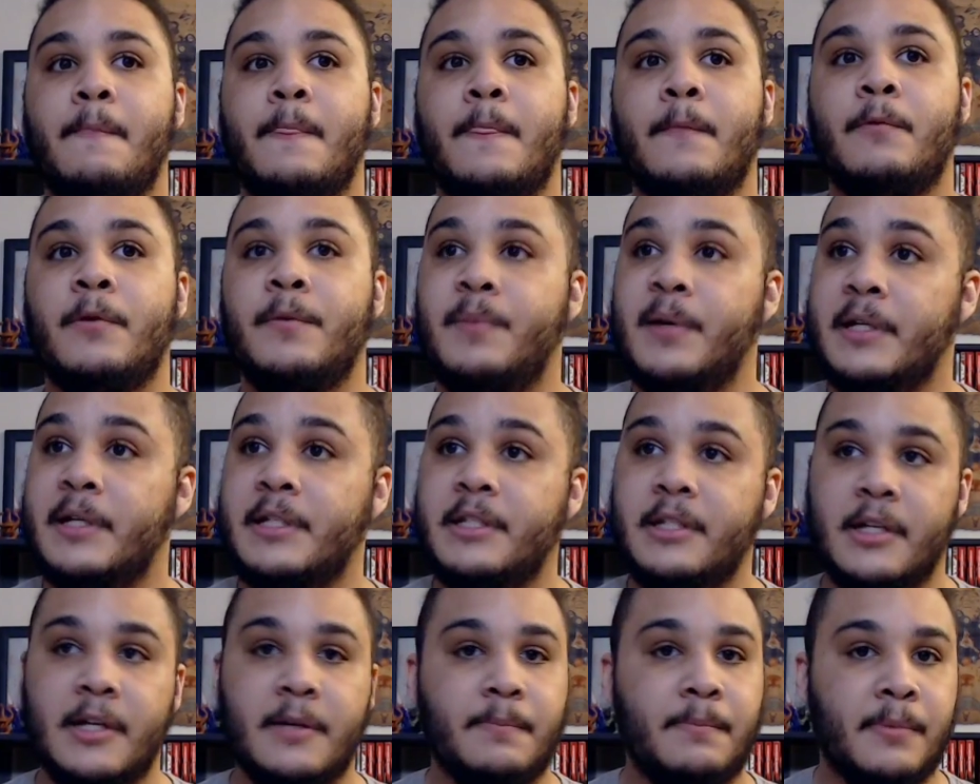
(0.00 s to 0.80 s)
We picked
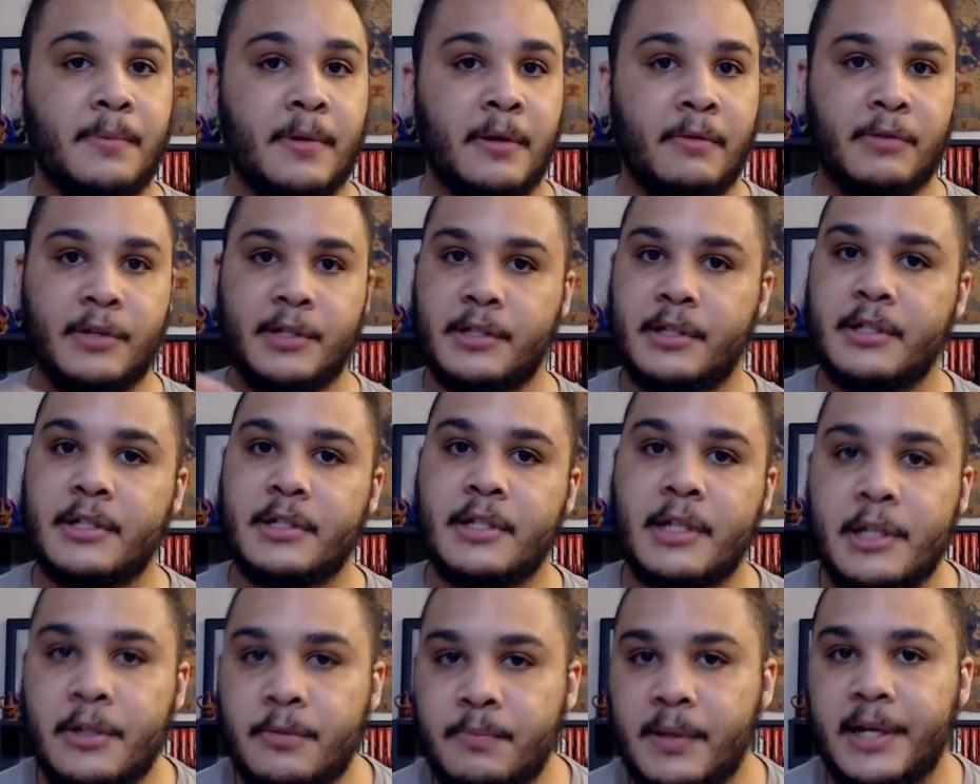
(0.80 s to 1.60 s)
it up and we just
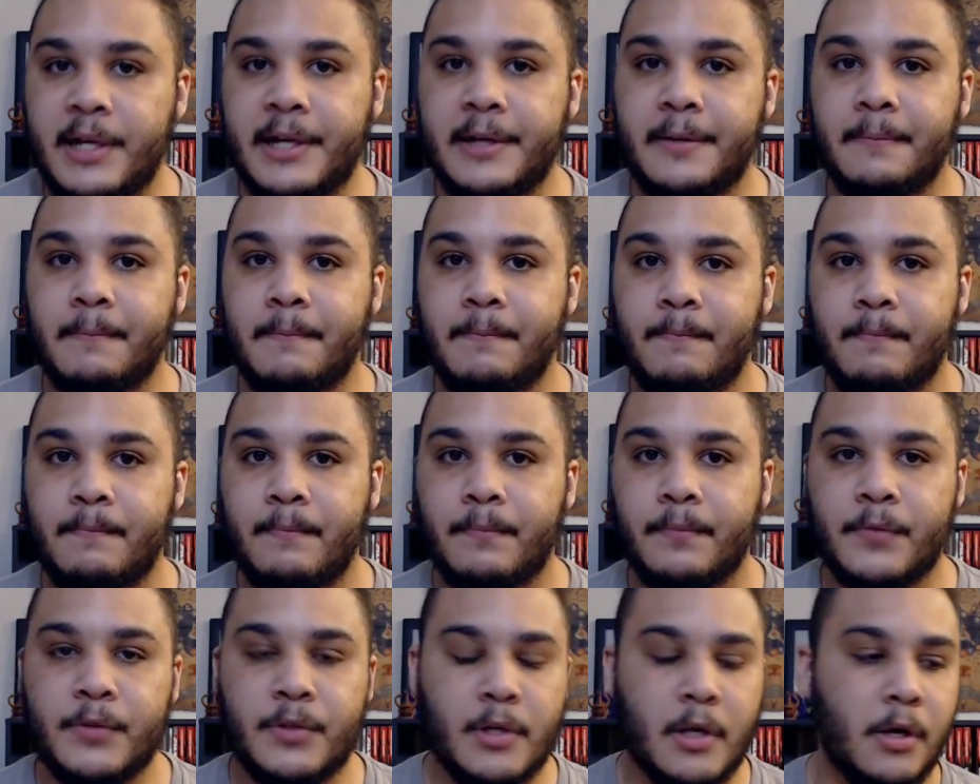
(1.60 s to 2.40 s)
continued playing.
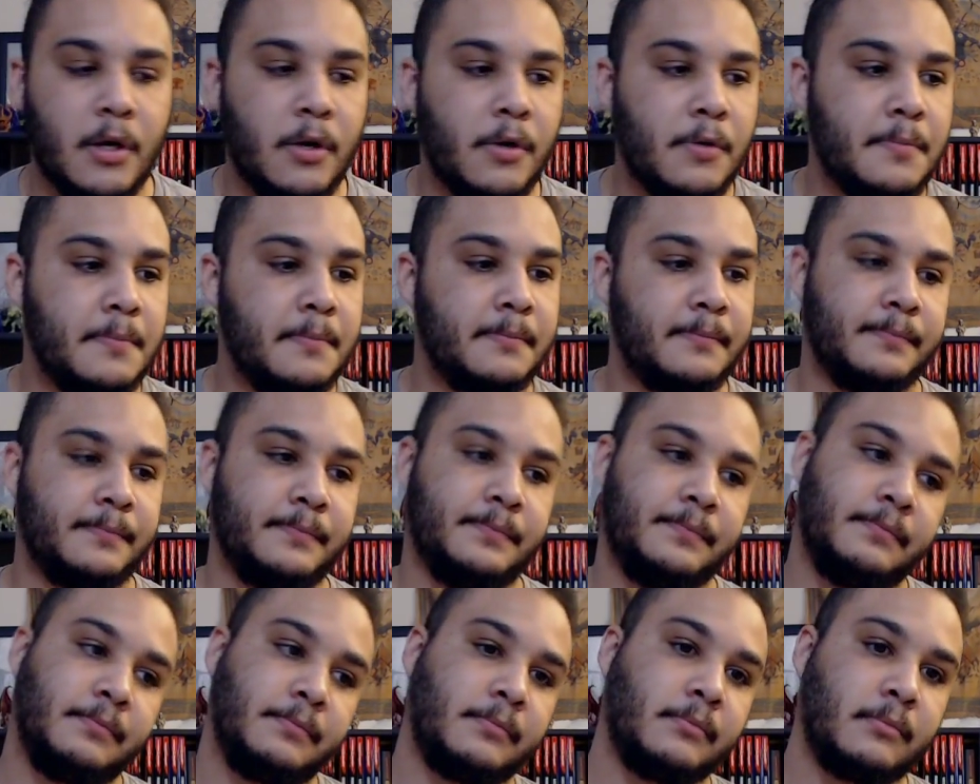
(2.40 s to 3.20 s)
So
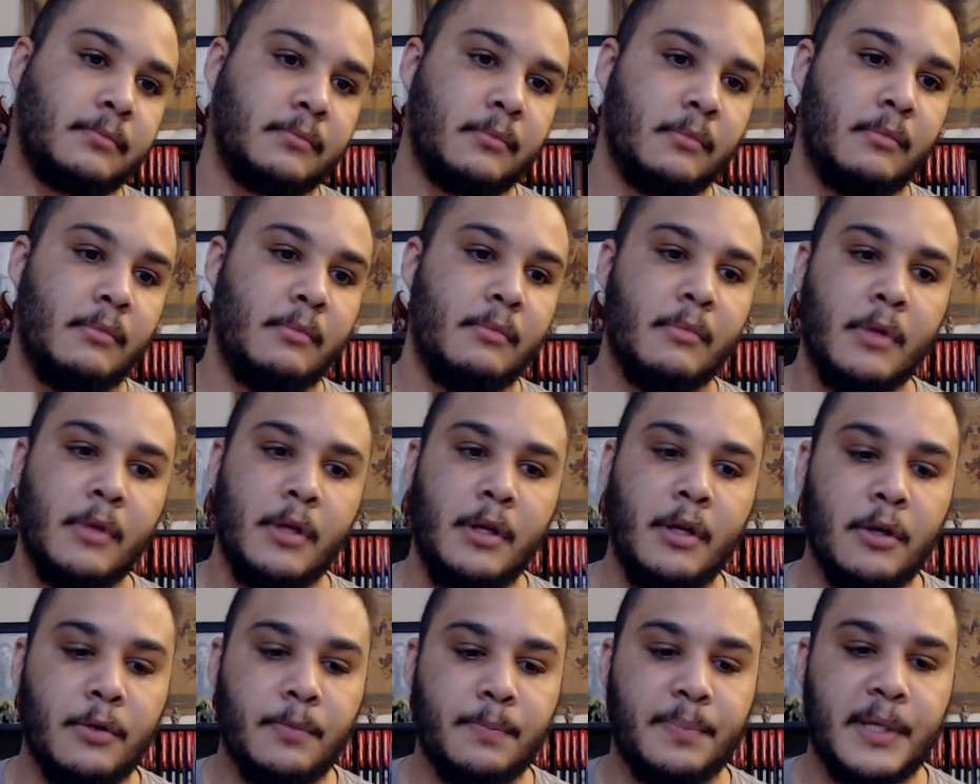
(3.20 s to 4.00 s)

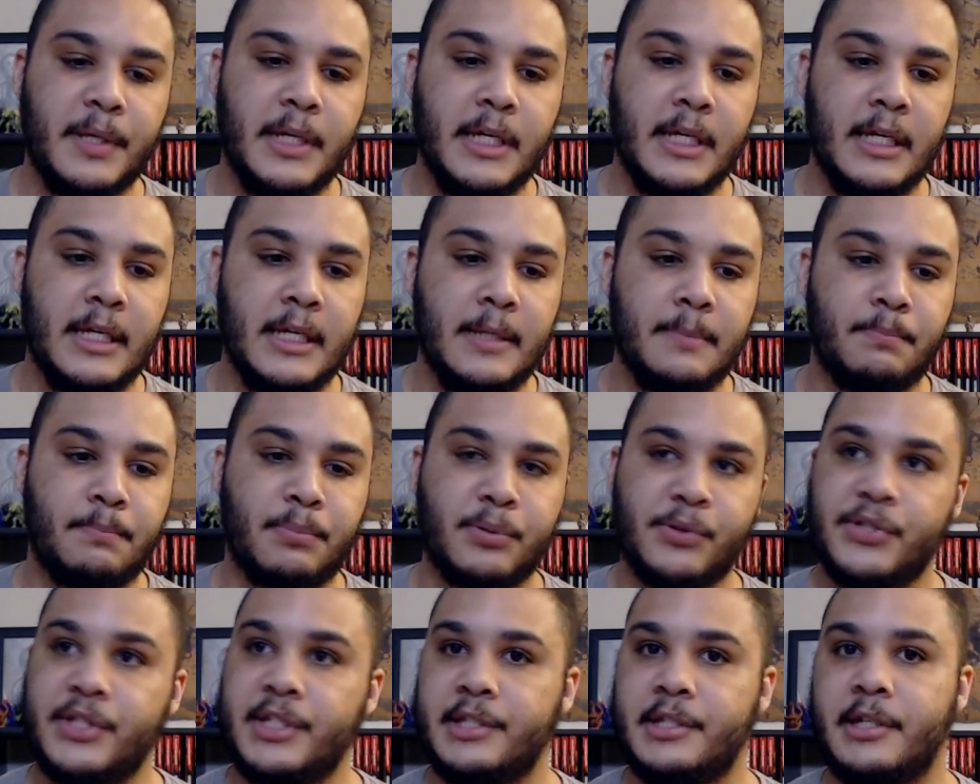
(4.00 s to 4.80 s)
be
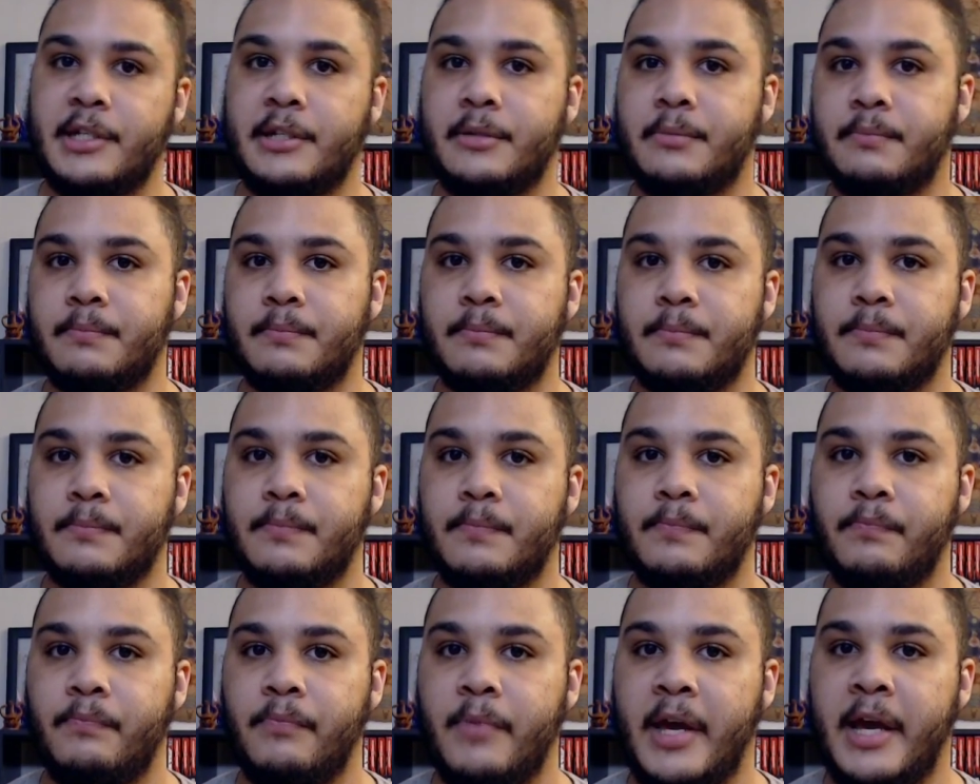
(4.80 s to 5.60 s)
persistent,
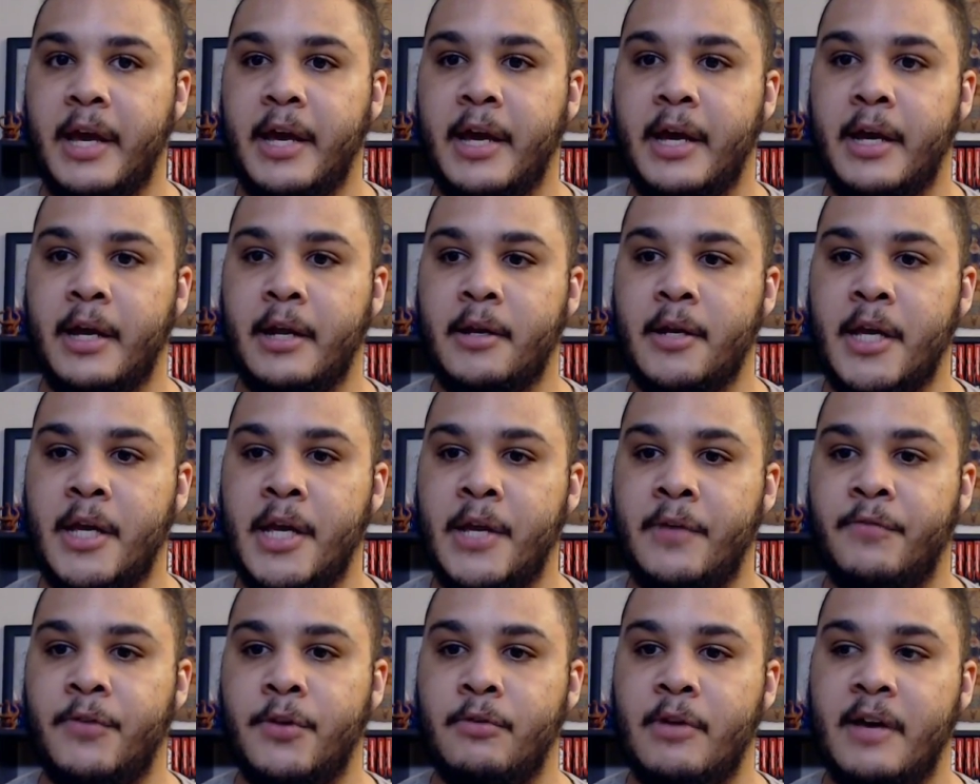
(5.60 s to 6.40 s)
and
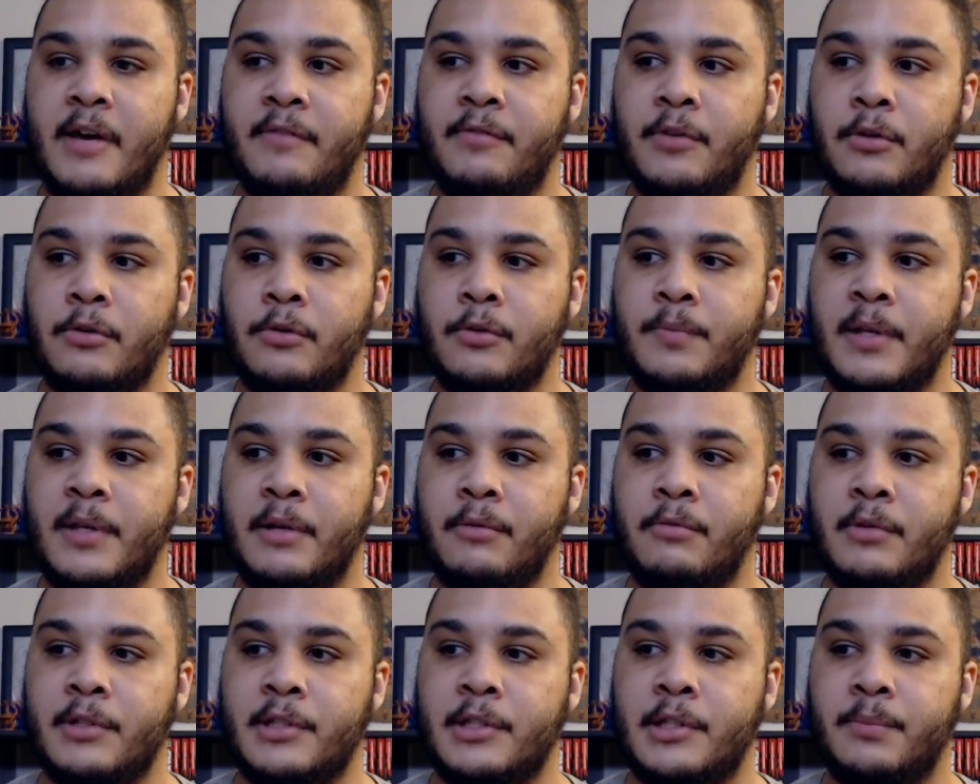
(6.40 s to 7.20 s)
if you have a group that
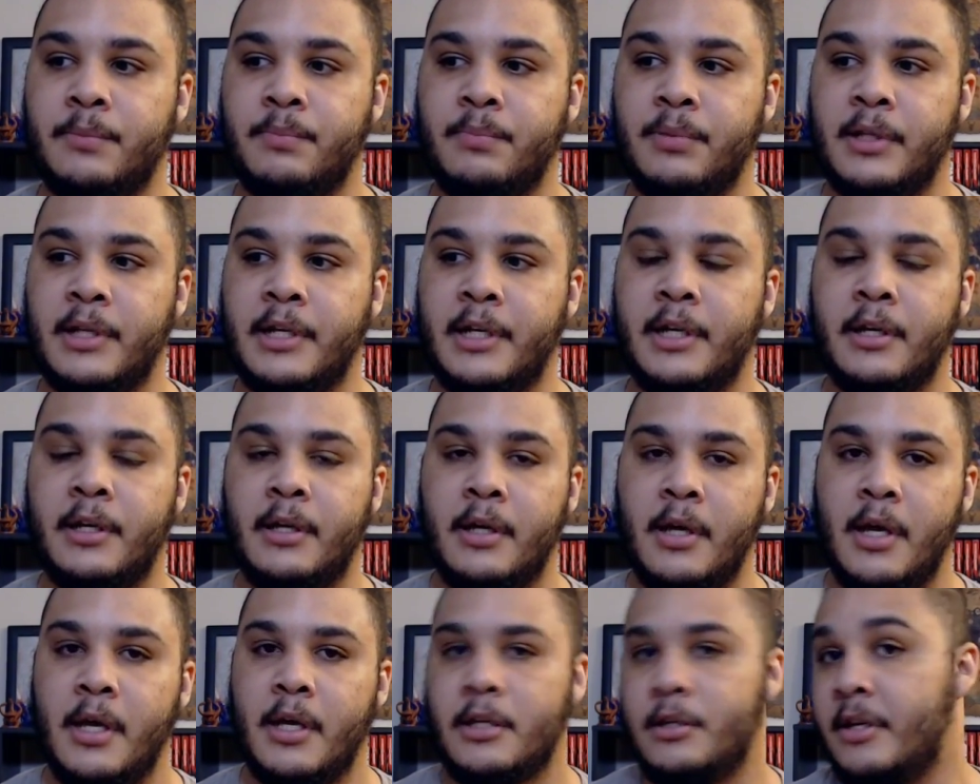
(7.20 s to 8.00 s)
wants to play,
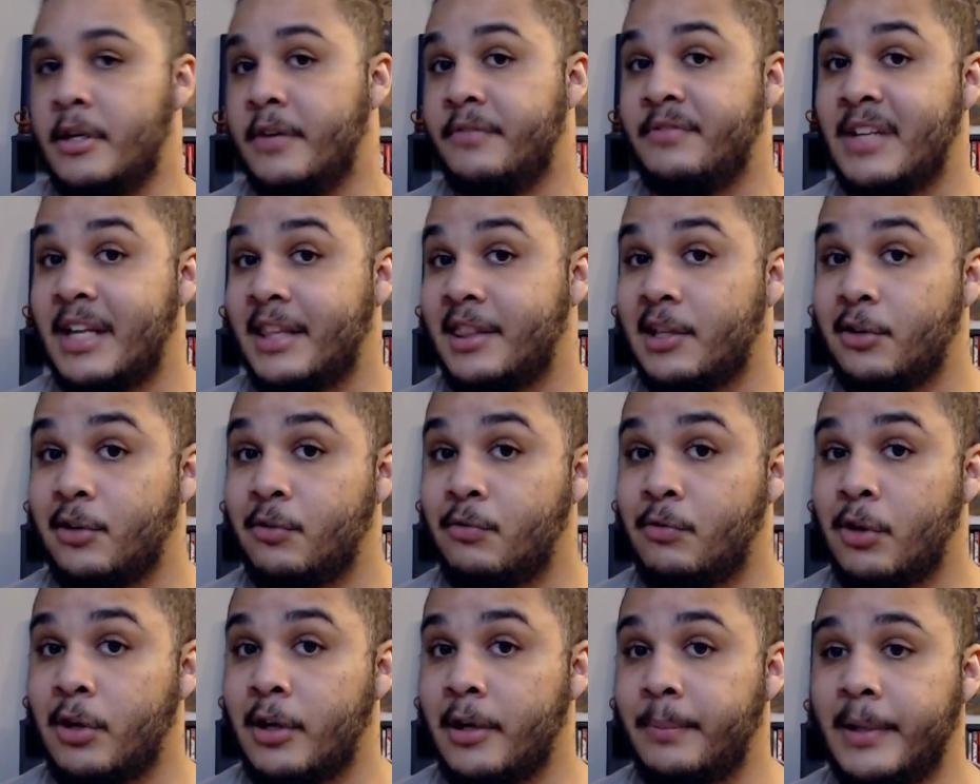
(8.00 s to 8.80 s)
you have nothing to
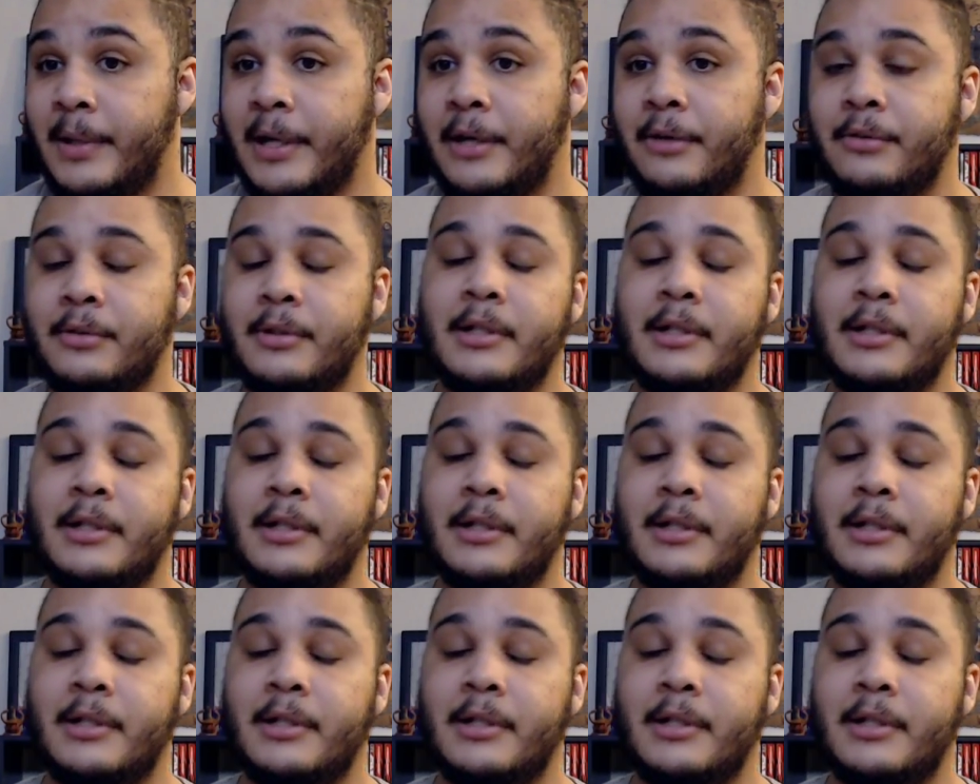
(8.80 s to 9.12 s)
worry about.